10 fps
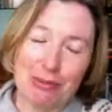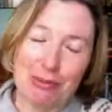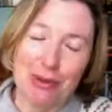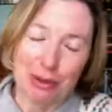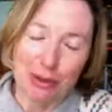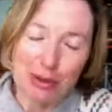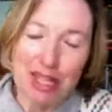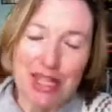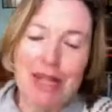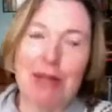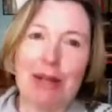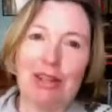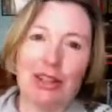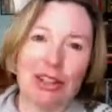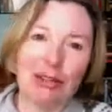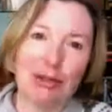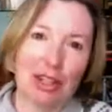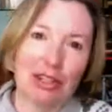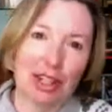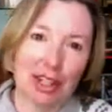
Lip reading: sort of thinking about starting writing,